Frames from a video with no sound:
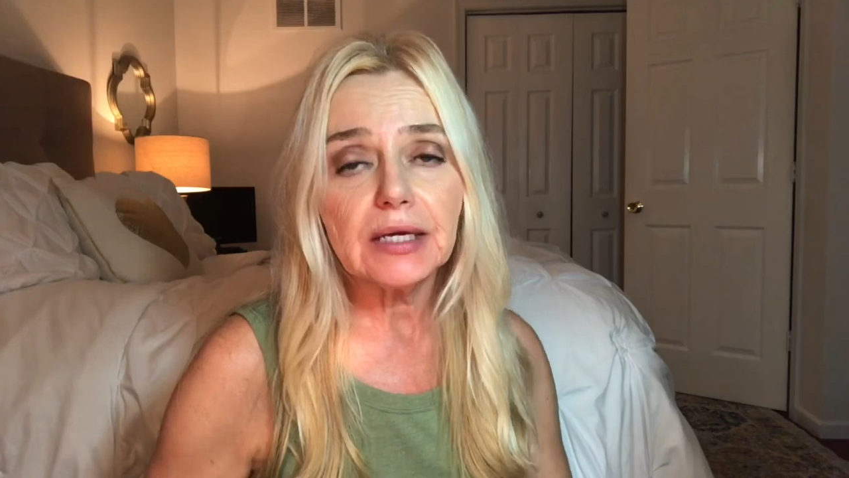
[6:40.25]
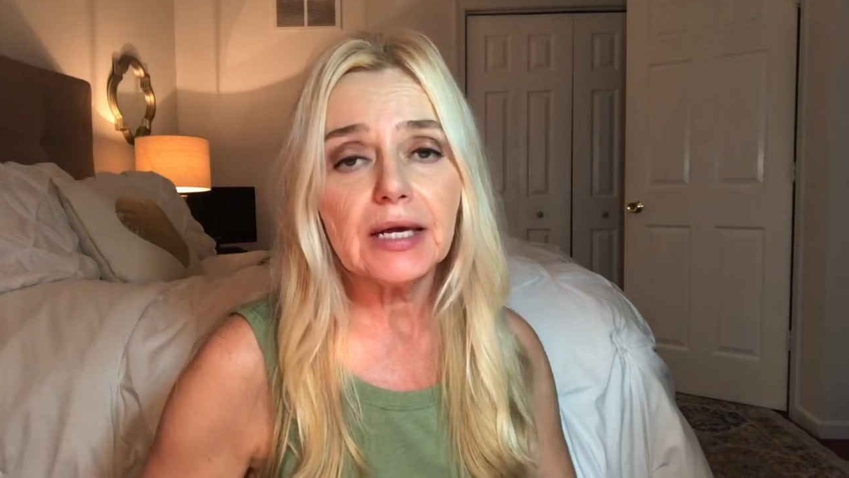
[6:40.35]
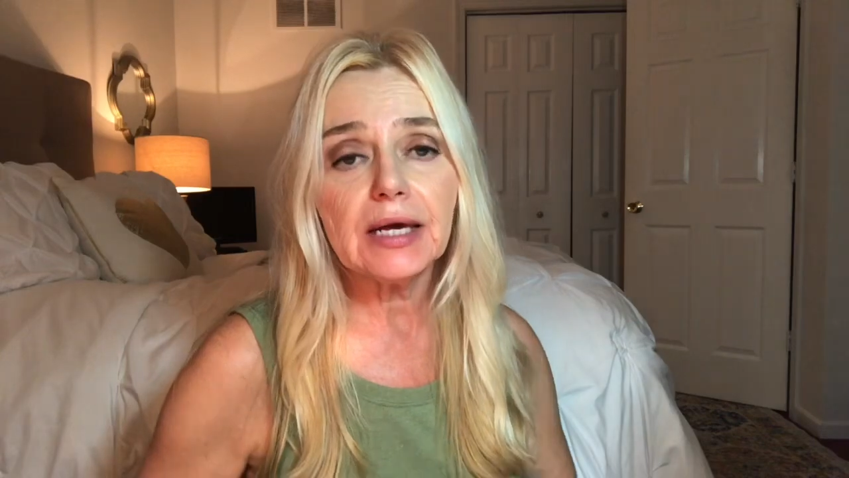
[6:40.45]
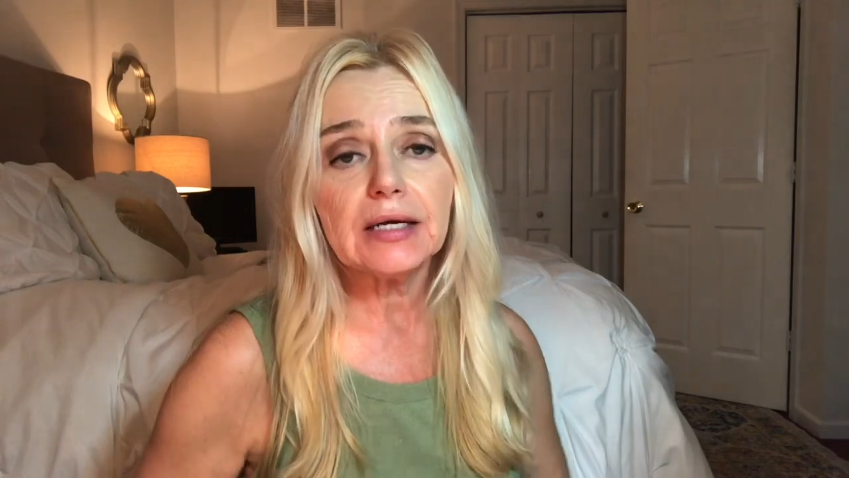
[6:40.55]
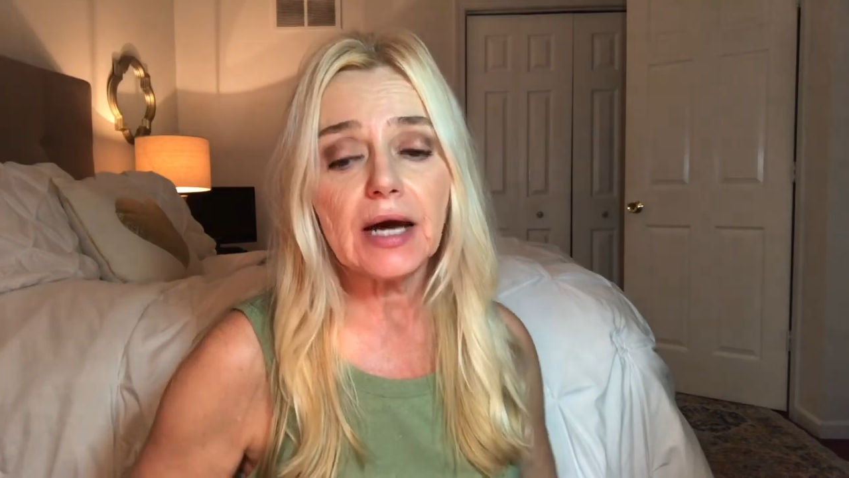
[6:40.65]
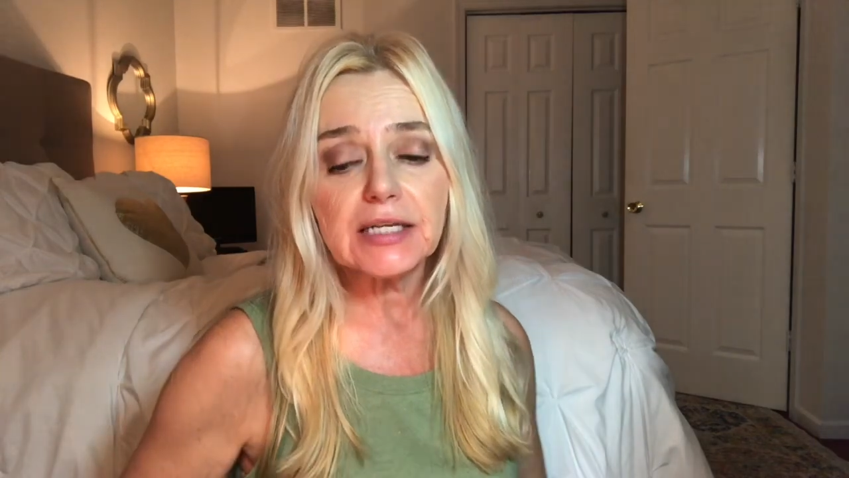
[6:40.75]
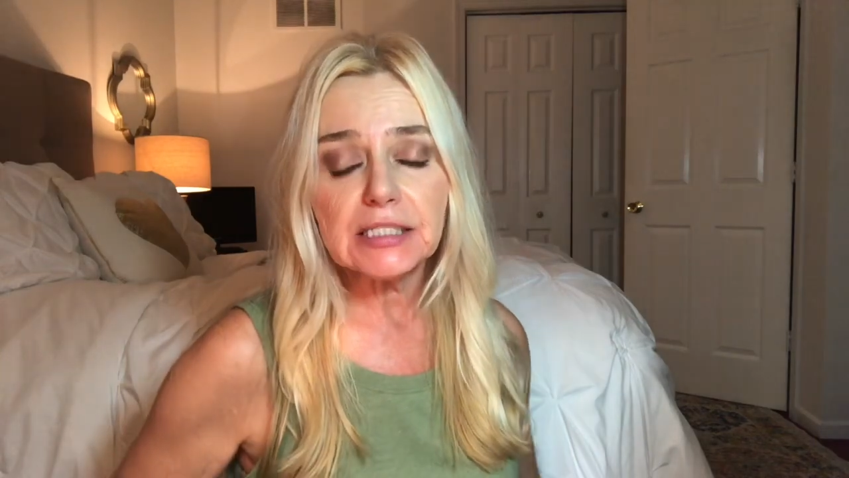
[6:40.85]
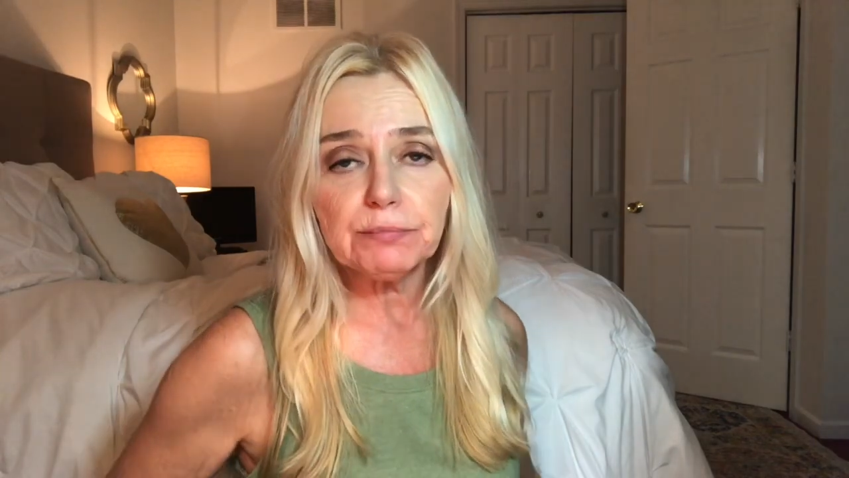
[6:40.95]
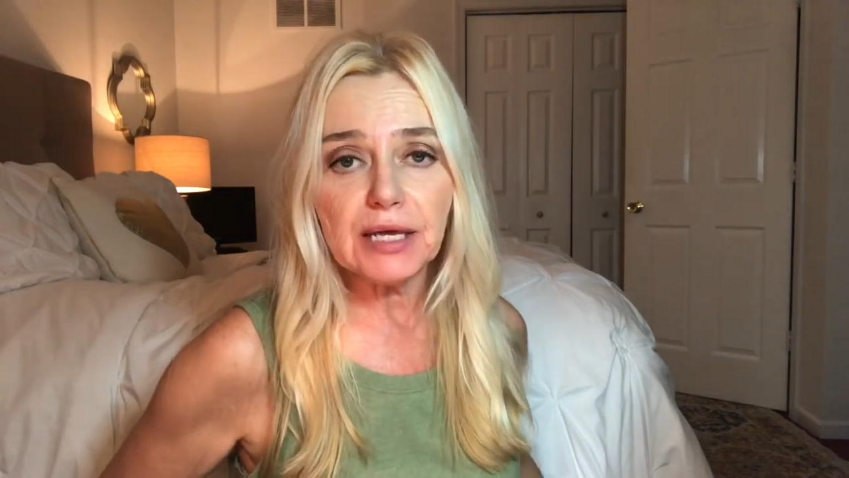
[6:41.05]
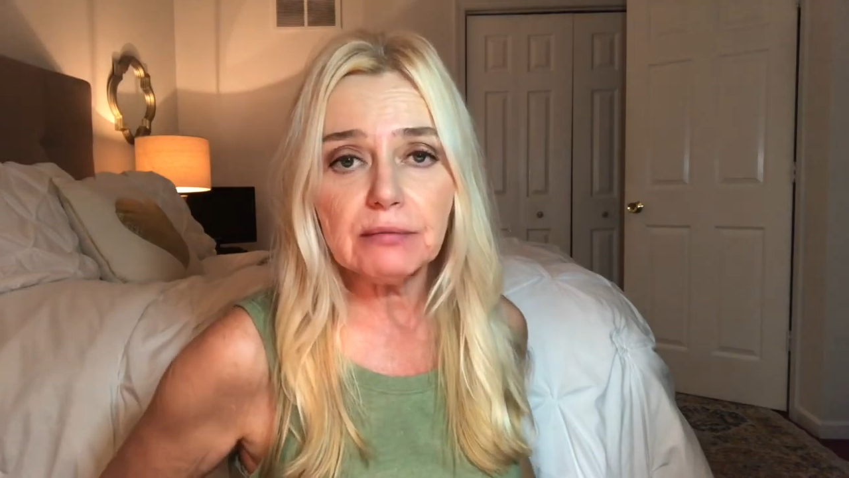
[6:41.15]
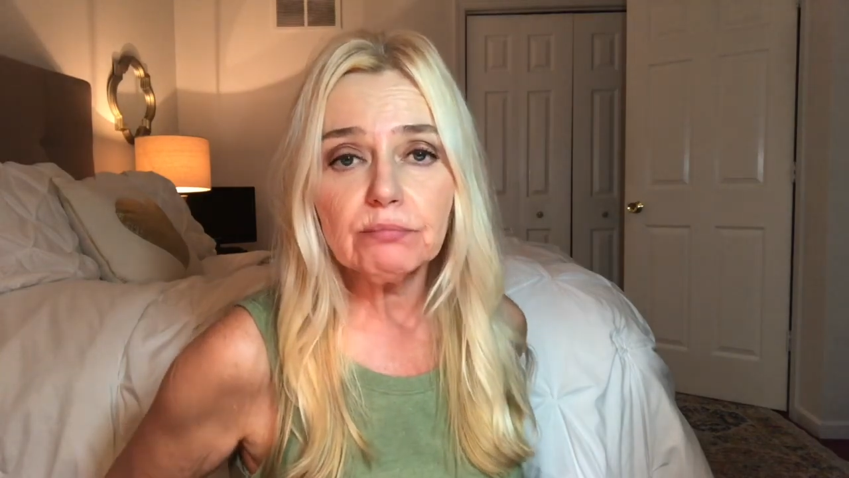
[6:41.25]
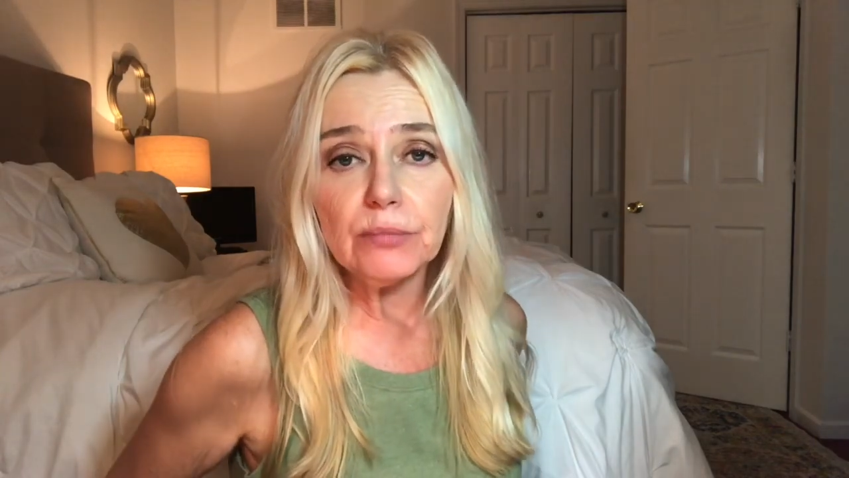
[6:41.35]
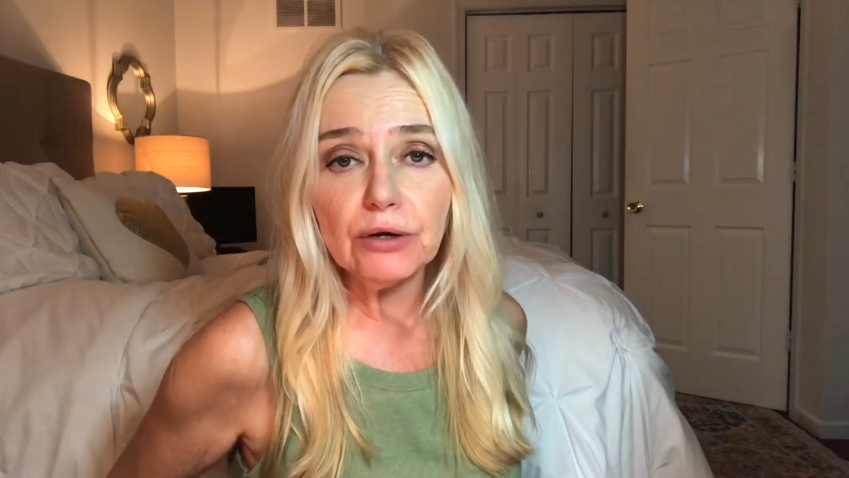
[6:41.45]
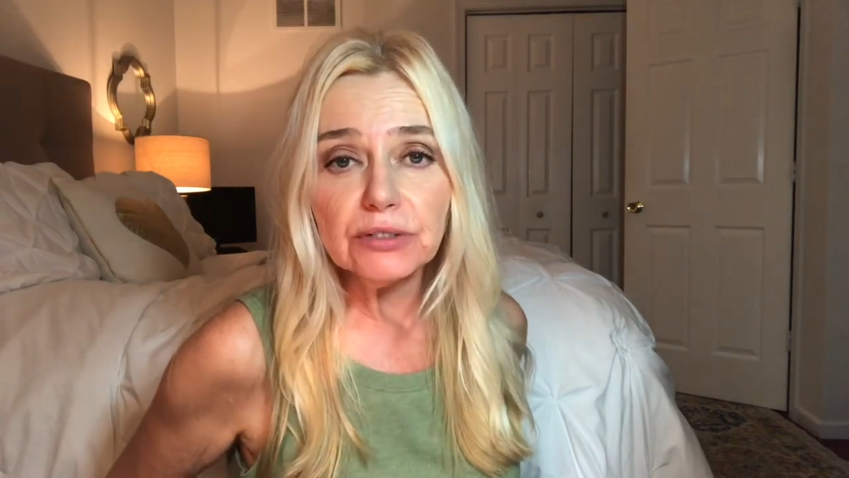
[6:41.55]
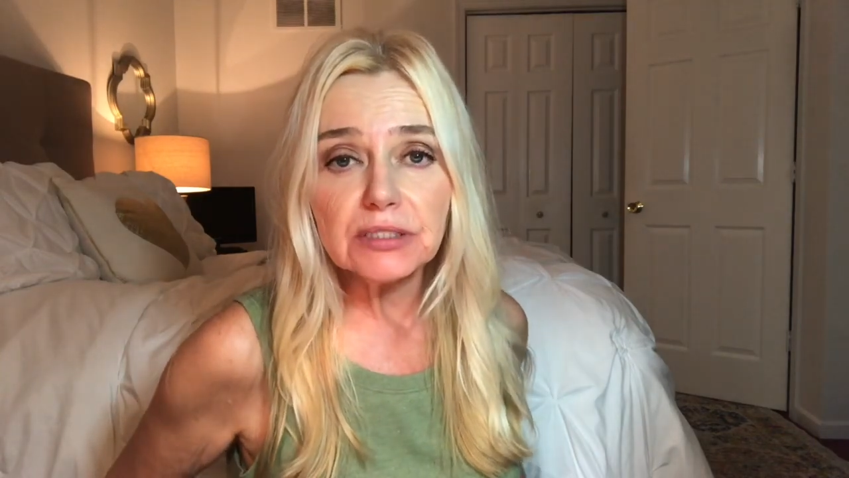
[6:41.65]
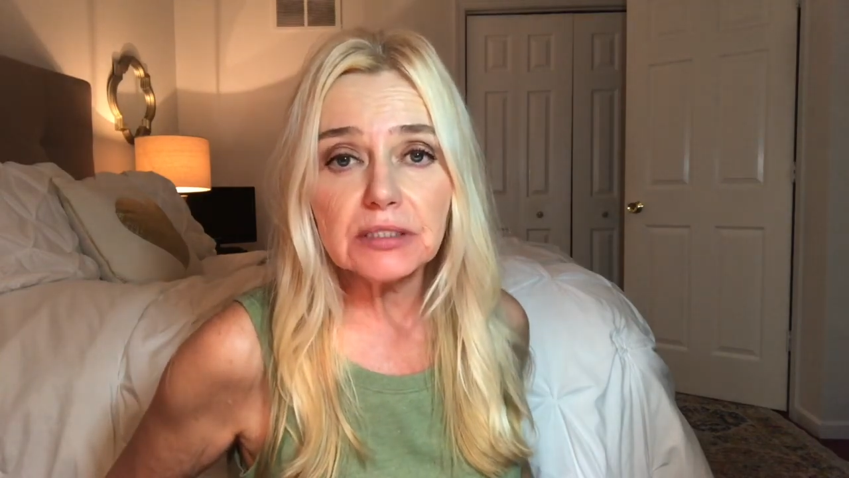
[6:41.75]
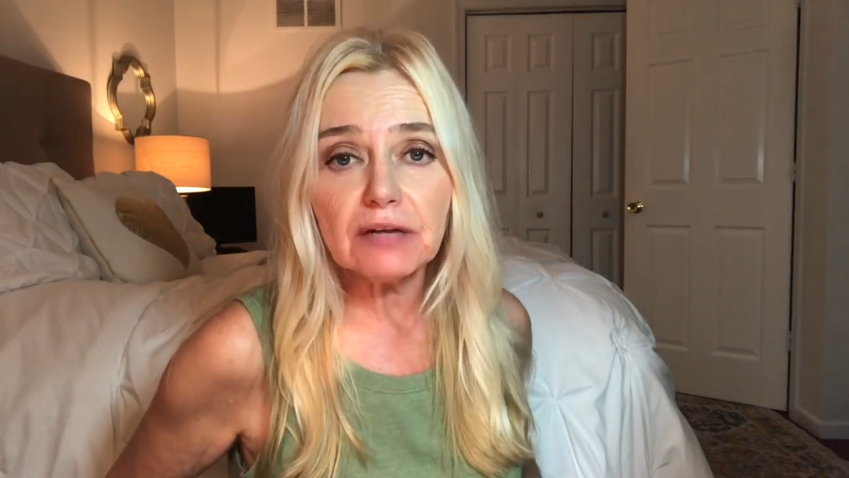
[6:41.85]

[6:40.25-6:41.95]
and I spent most